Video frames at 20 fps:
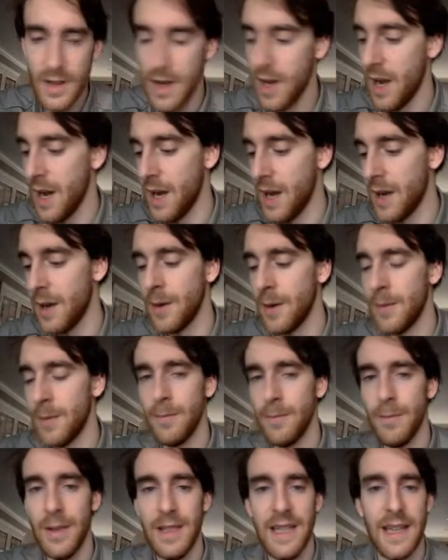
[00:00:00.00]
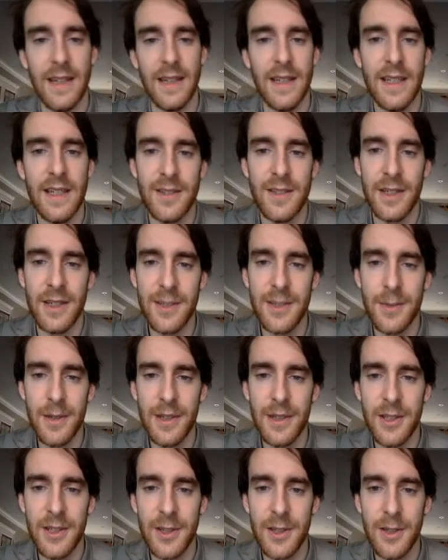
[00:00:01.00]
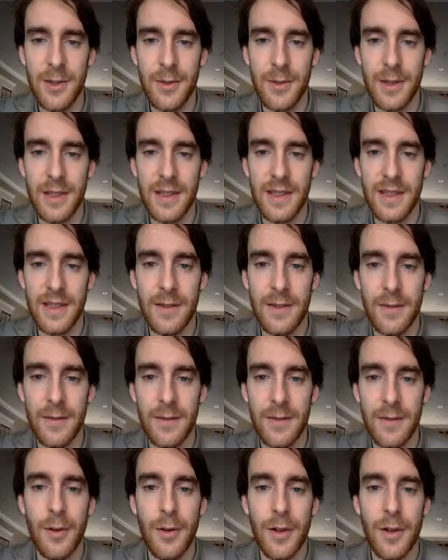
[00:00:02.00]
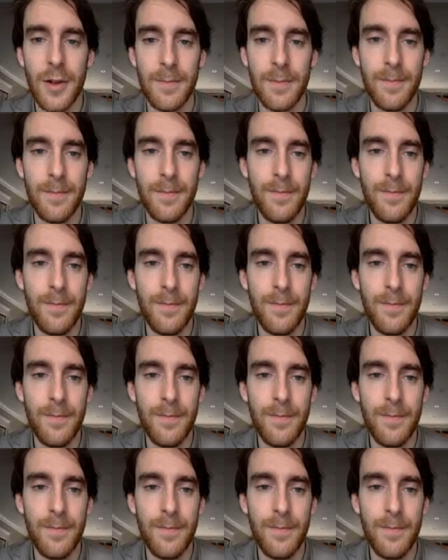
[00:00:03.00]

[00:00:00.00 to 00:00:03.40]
But yeah, so I just want to show you quickly the forum.